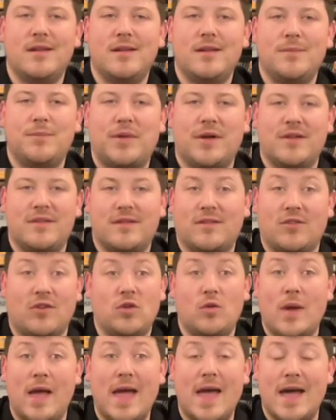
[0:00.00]
because that's all
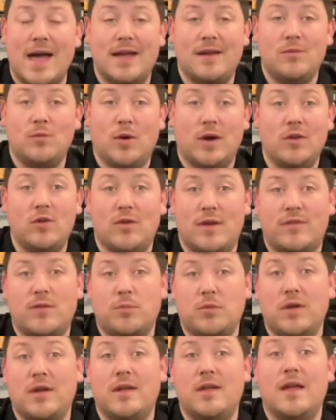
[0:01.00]
you had, well, you'd have to
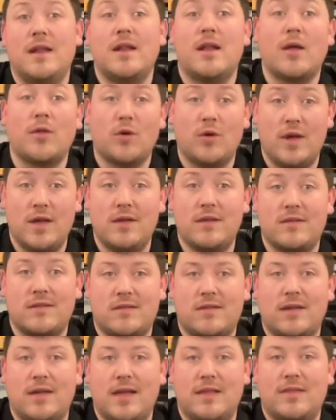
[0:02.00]
play another ace
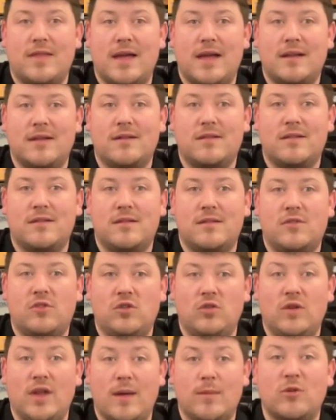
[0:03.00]
to get that
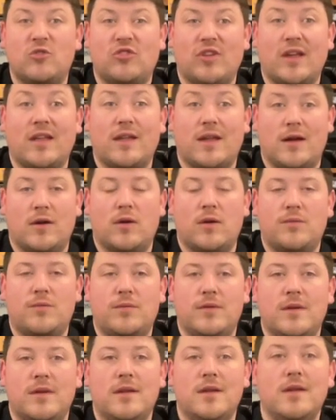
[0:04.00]
2 damage taken care of.
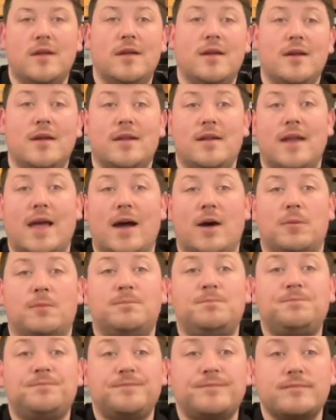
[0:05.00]
Now,
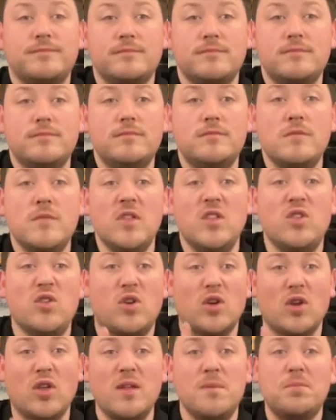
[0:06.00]
you
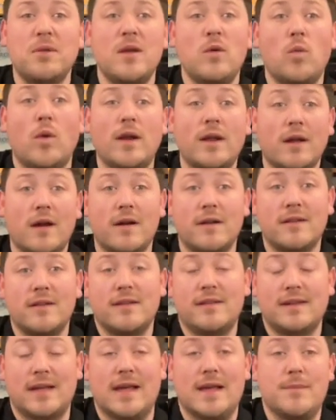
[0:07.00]
can only play 1 card at a
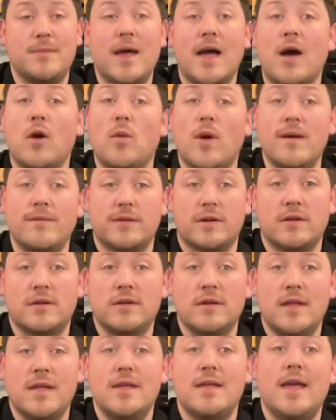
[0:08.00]
time. However,
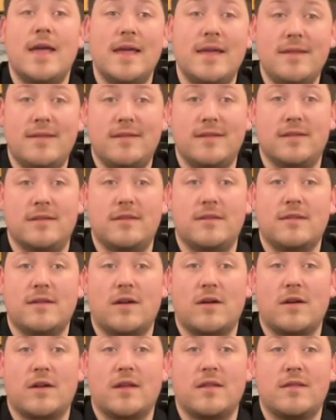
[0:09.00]
aces
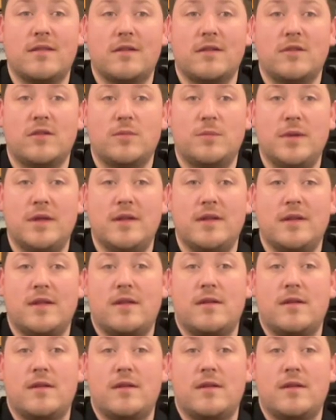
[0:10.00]
are considered to be